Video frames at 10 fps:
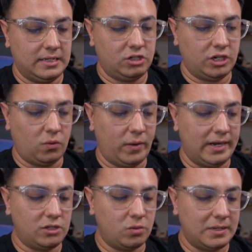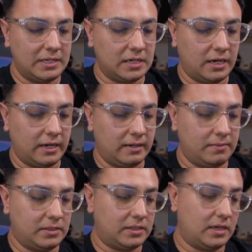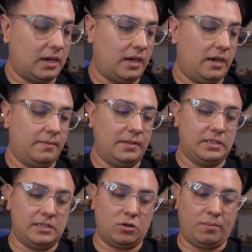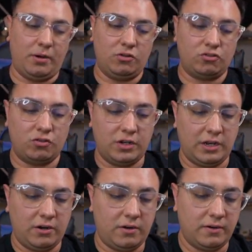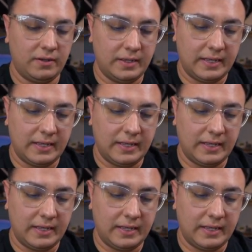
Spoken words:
She can ready so many times. This is her poster here.